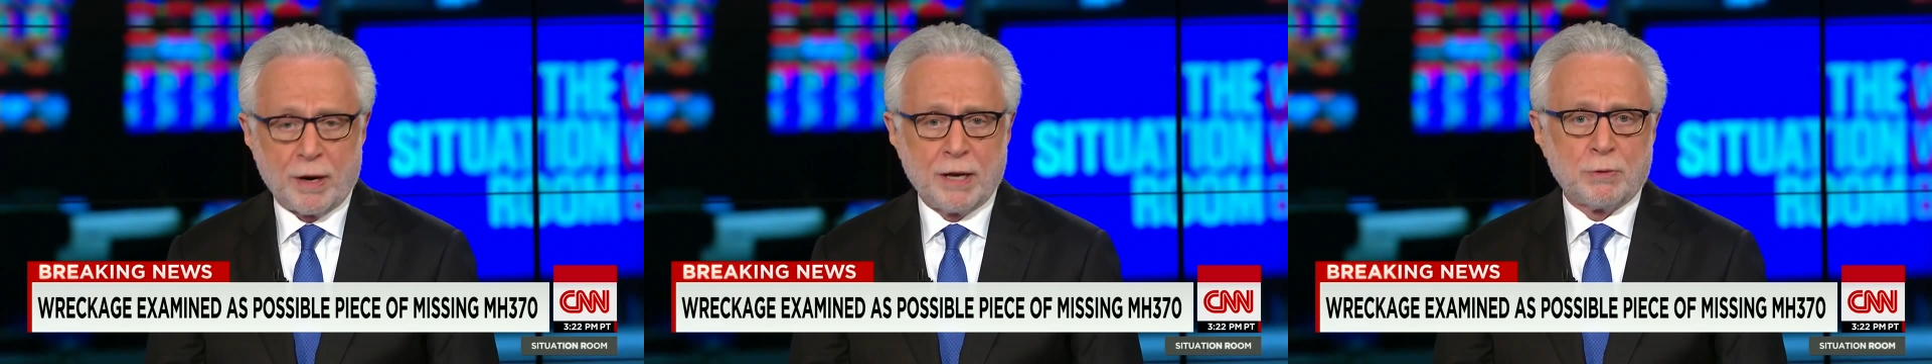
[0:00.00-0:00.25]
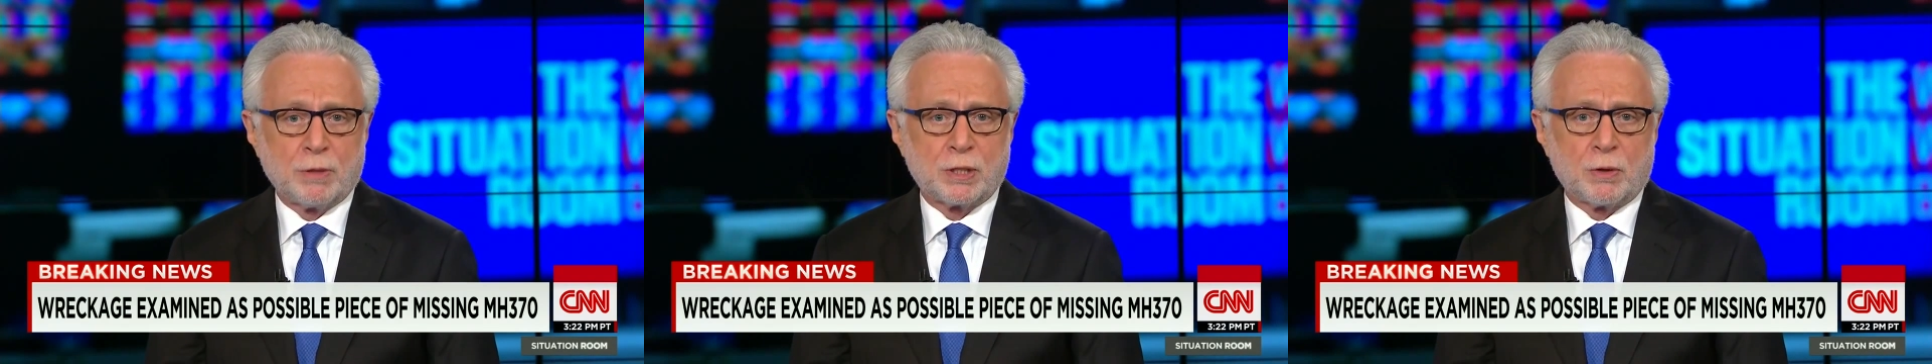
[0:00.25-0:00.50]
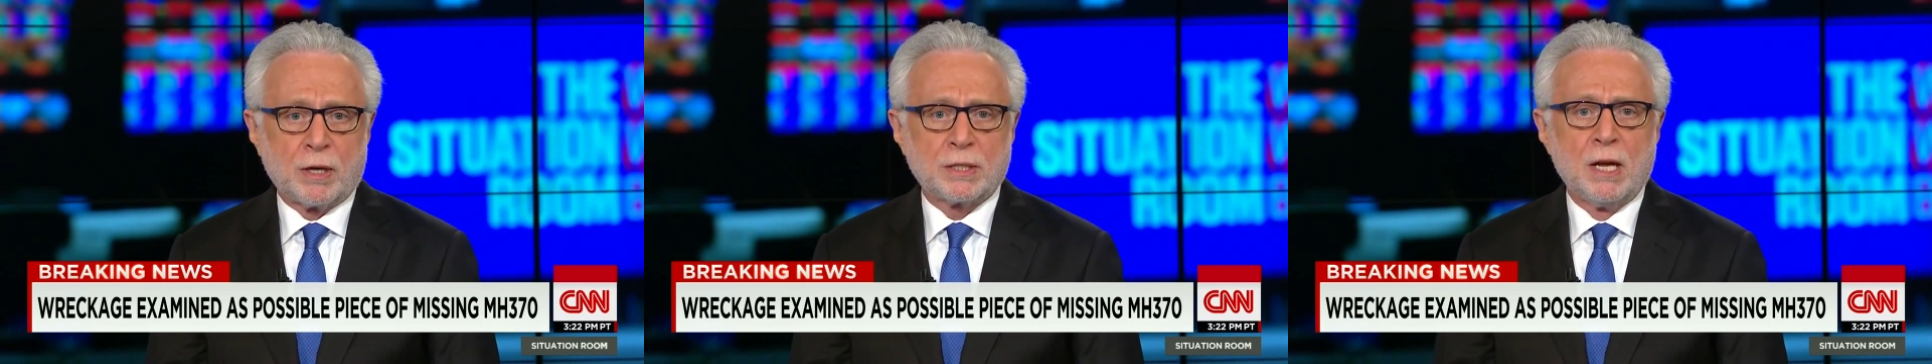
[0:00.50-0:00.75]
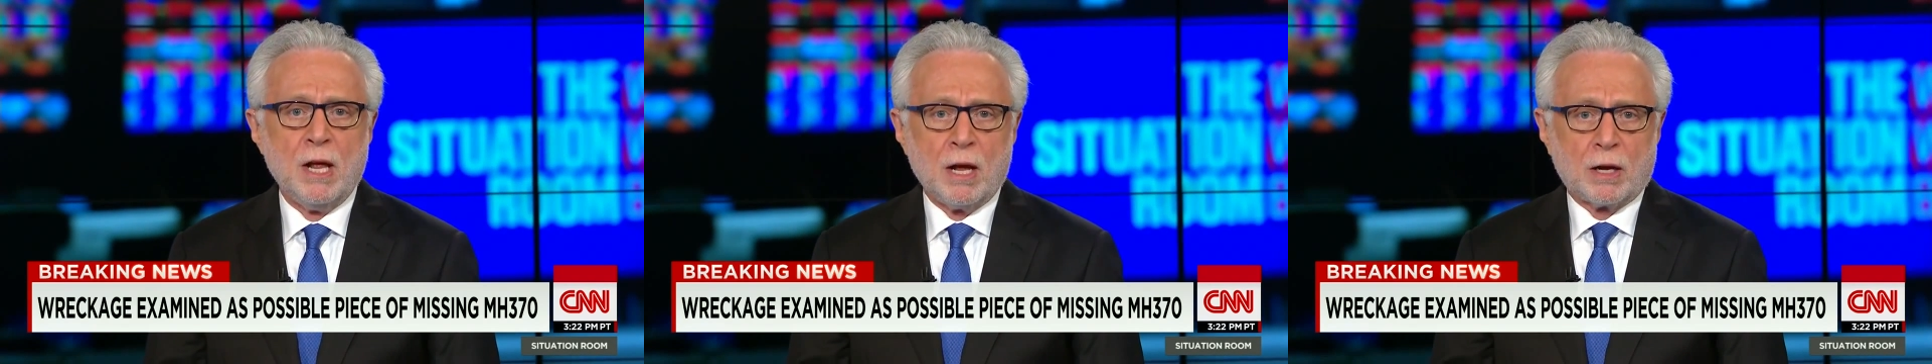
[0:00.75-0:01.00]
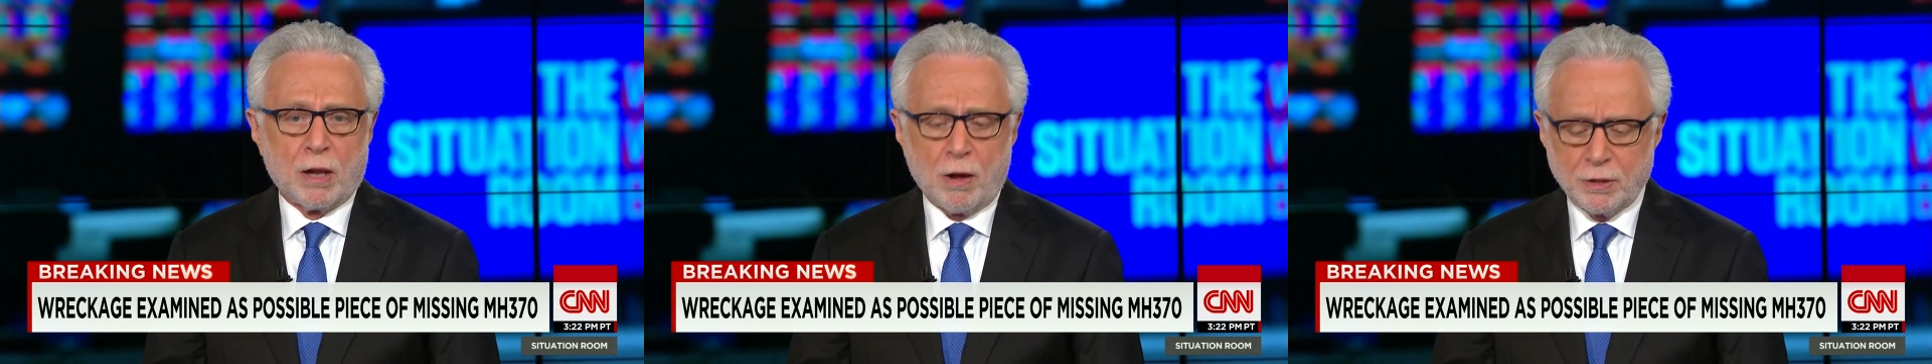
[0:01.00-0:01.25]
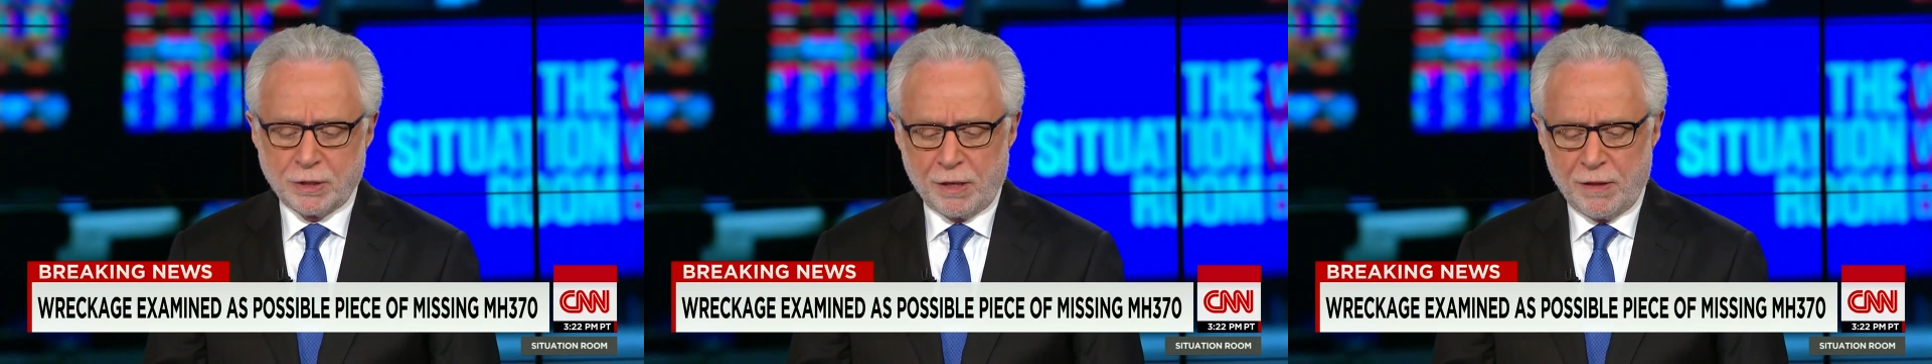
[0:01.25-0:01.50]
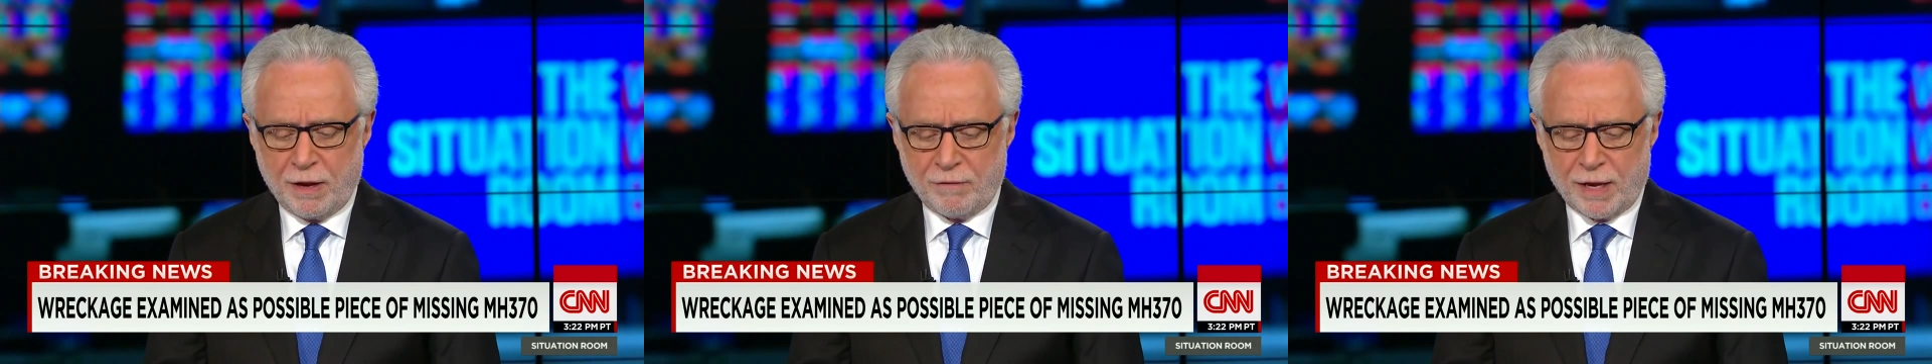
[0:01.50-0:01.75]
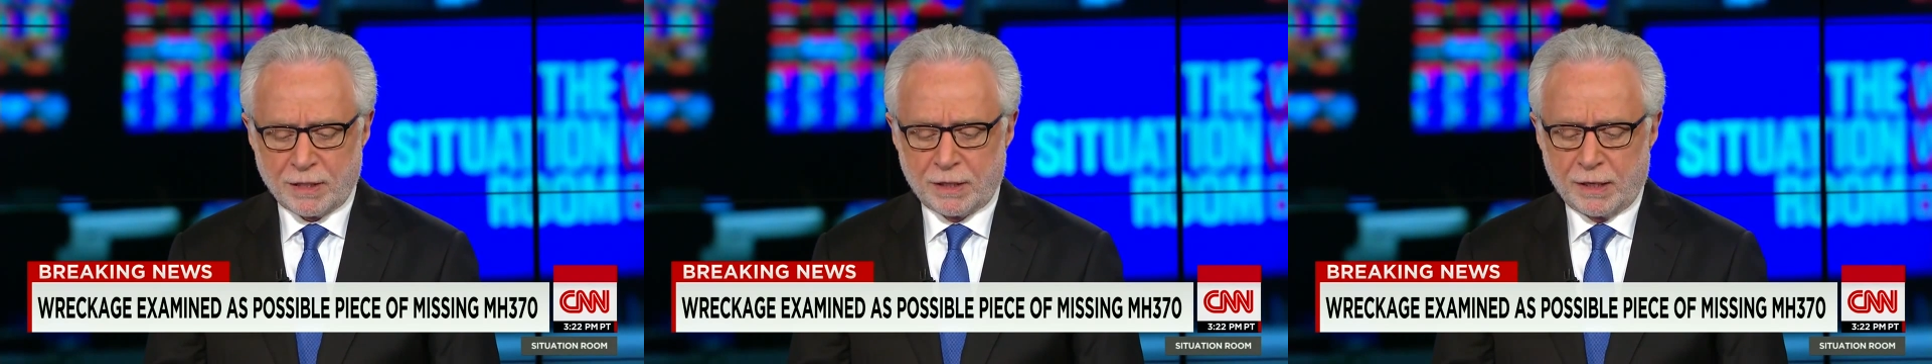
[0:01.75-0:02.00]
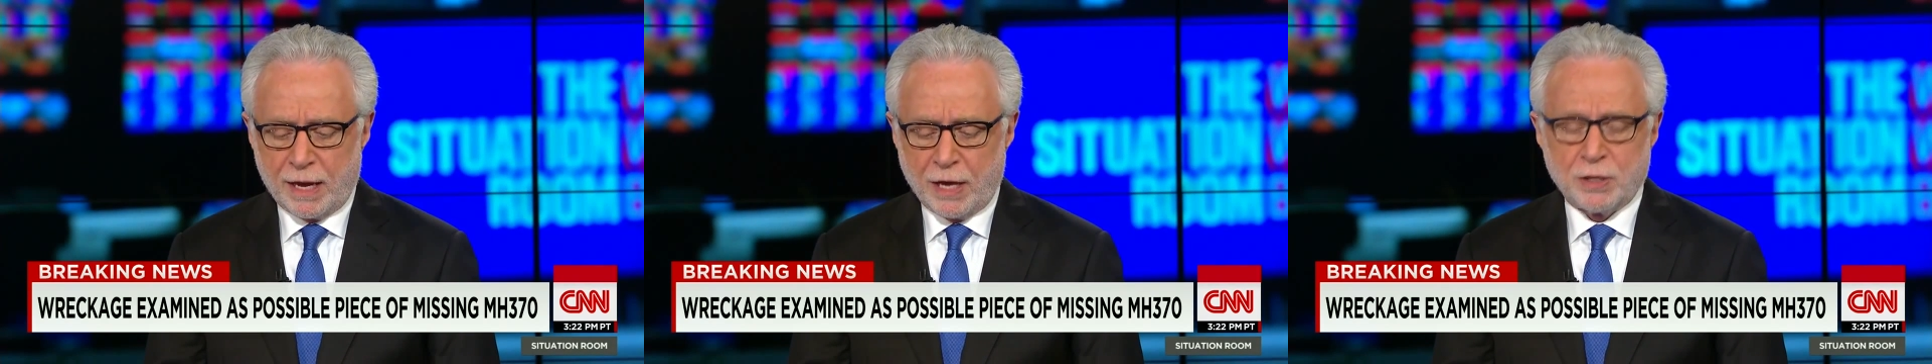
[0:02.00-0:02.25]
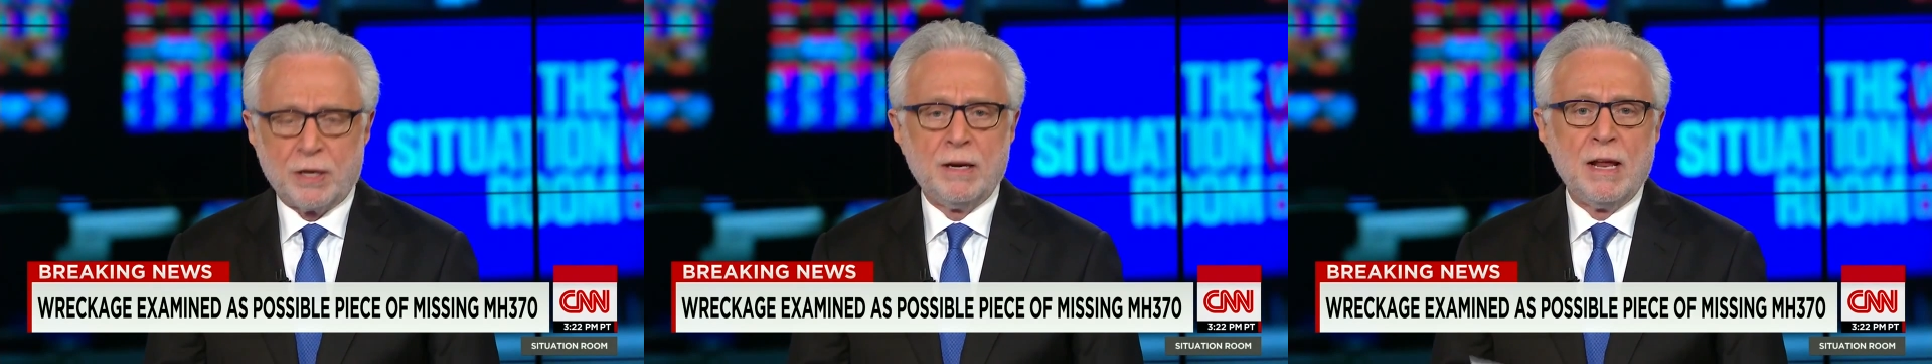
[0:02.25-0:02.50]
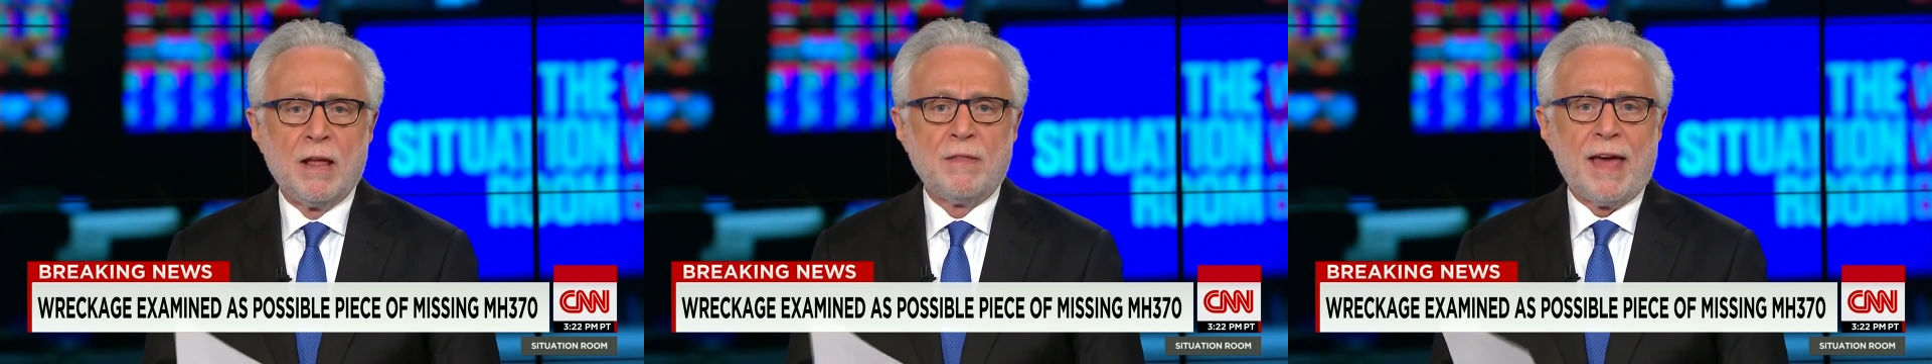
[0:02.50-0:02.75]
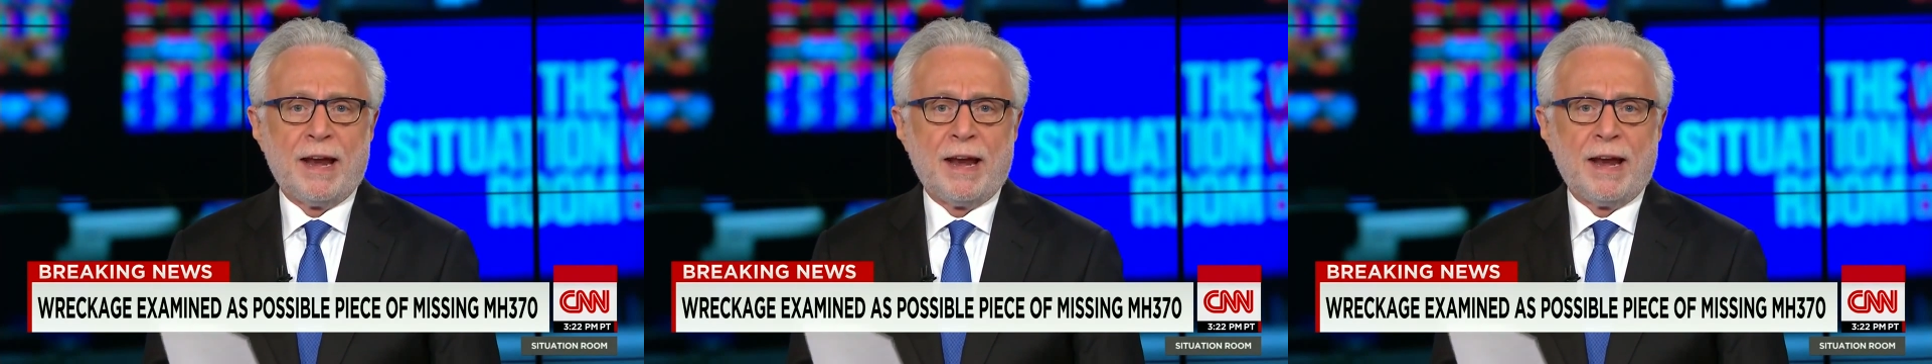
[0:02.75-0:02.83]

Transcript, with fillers: according to a source close to the investigation,